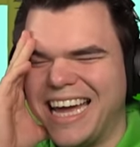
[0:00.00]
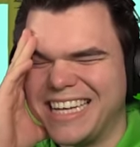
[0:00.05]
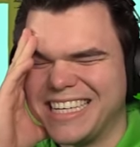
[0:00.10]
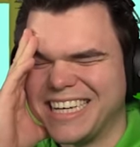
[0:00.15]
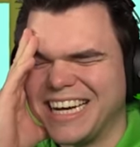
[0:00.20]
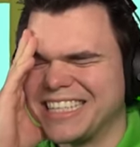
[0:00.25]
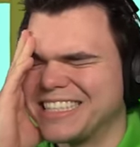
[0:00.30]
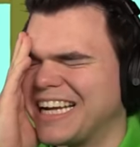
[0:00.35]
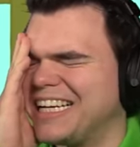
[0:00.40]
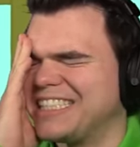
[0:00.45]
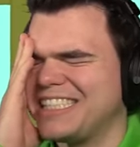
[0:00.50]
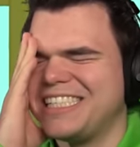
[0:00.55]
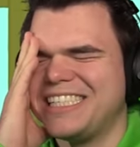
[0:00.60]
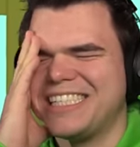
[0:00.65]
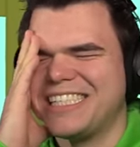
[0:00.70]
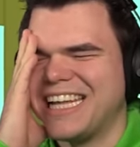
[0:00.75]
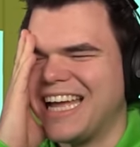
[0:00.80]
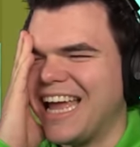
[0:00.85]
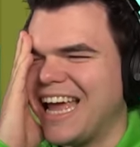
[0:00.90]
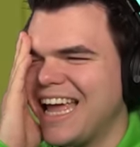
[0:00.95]
Josh has to stand
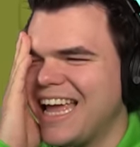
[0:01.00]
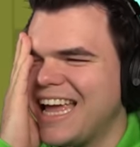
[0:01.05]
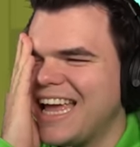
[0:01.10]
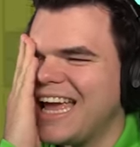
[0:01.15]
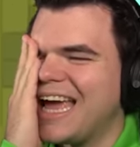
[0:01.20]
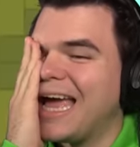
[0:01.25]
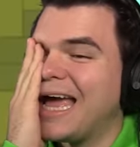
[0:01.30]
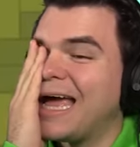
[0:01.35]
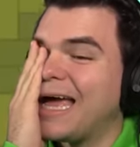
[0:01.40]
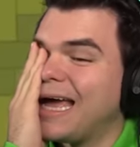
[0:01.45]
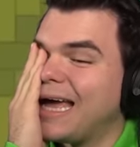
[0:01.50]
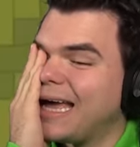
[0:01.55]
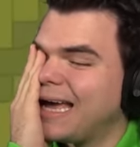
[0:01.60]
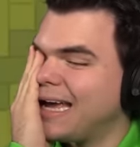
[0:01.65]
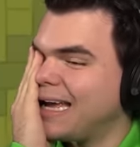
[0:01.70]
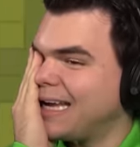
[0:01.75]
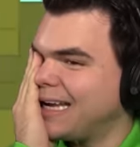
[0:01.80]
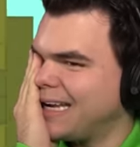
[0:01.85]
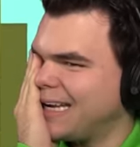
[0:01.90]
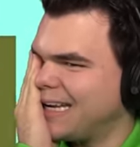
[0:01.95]
still. Watch us
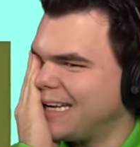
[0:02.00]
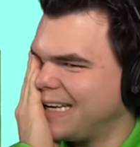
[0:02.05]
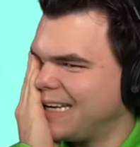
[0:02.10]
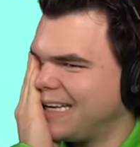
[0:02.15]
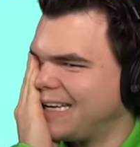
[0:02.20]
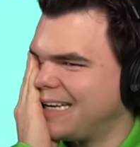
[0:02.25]
die.